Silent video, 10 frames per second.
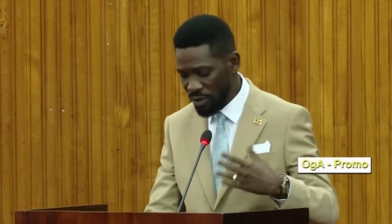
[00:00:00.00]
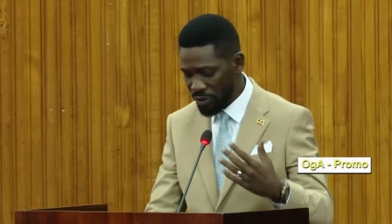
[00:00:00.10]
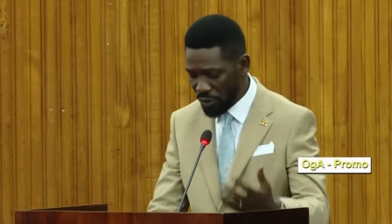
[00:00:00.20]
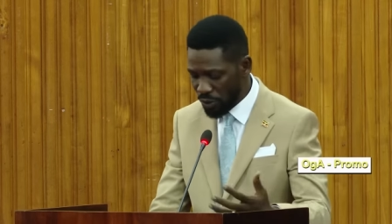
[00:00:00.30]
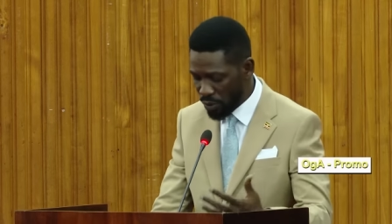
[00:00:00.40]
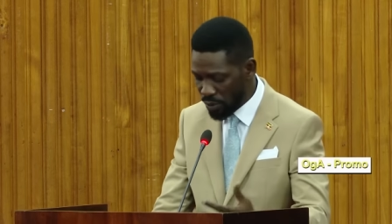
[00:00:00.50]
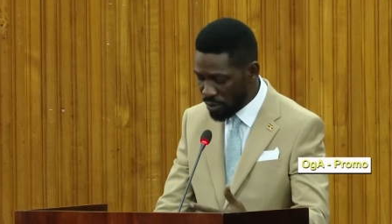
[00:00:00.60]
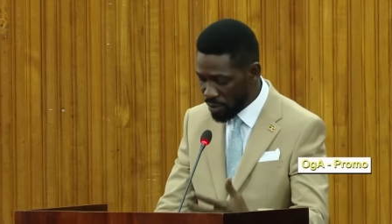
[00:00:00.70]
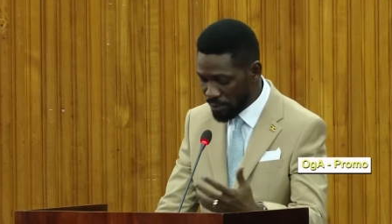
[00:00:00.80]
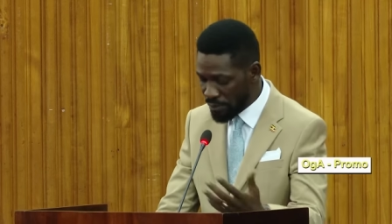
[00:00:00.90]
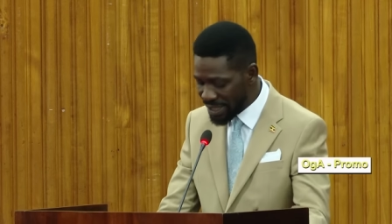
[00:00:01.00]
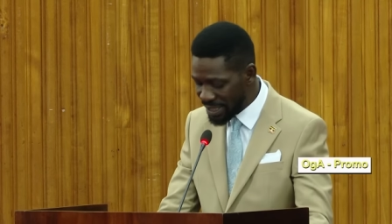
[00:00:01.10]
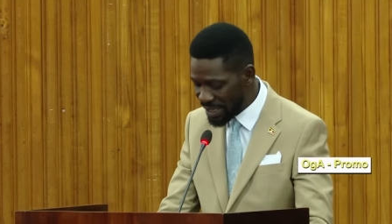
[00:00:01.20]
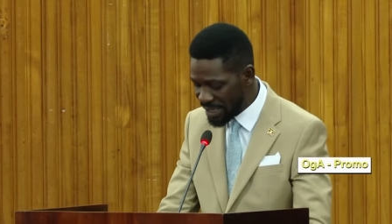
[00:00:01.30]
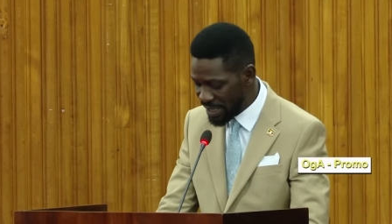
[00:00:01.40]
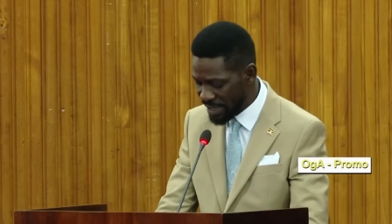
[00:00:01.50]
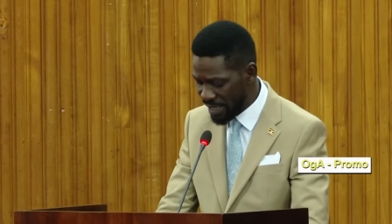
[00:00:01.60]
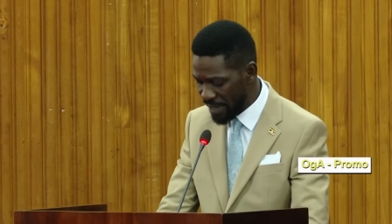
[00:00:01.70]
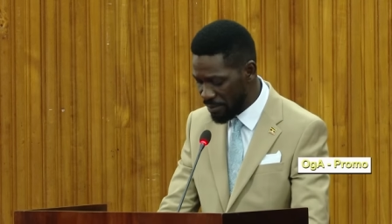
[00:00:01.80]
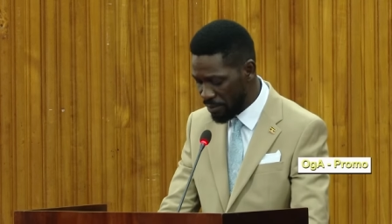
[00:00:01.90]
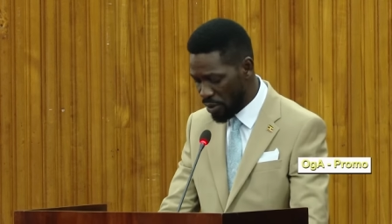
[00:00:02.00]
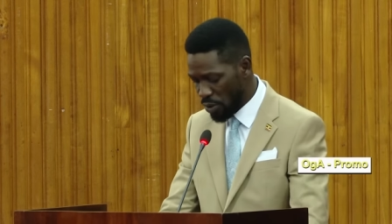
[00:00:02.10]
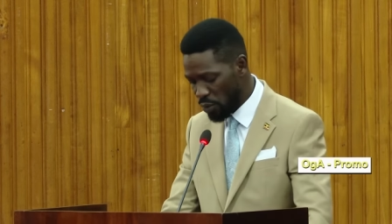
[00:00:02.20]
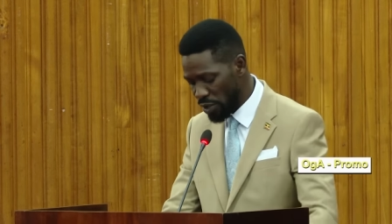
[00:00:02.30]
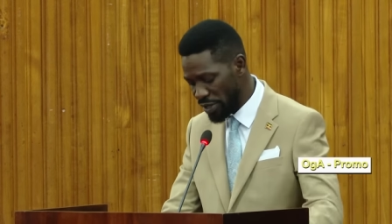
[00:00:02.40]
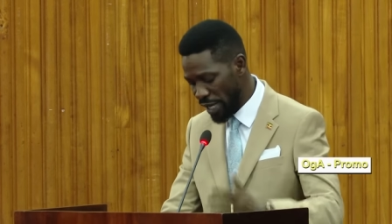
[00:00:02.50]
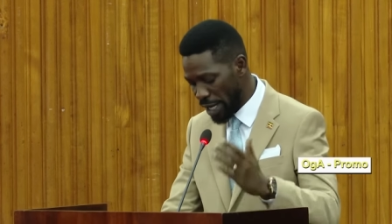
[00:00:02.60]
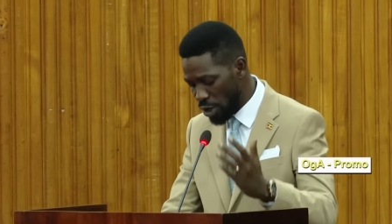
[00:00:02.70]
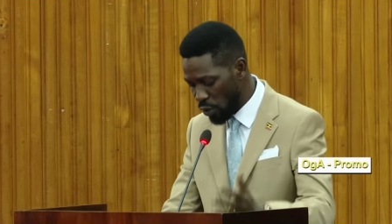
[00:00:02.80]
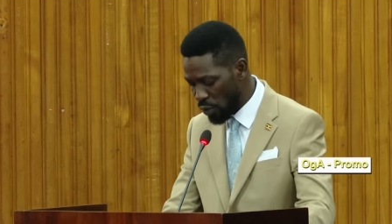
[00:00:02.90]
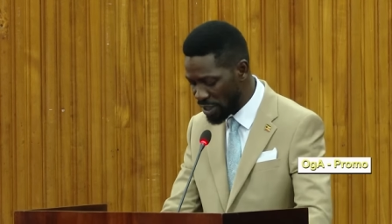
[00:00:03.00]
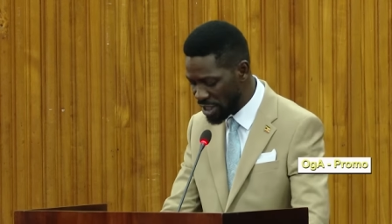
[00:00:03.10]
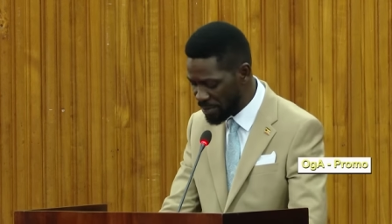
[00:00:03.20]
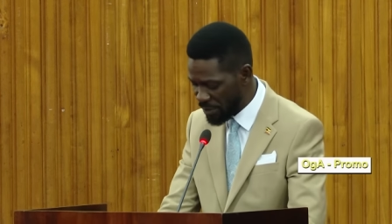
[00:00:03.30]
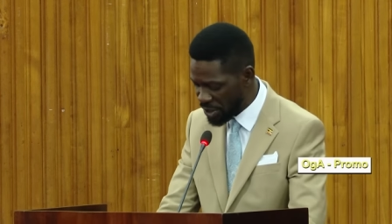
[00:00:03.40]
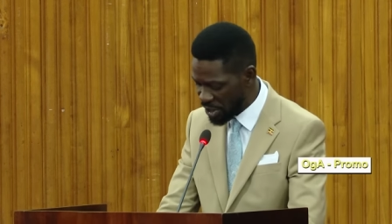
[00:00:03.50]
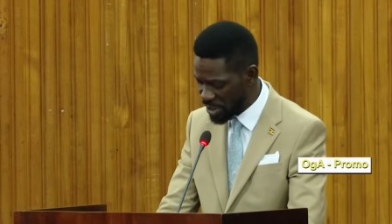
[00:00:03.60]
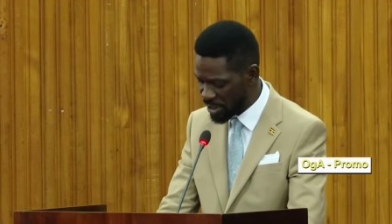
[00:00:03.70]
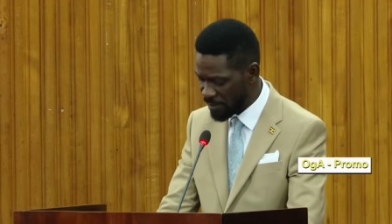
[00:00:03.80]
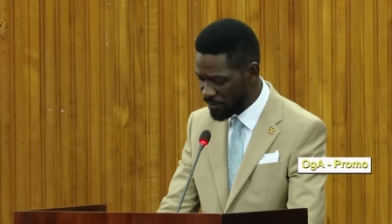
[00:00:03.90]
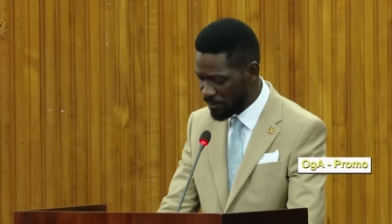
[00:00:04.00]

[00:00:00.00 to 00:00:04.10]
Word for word: you know, misleading them with eloquent speeches.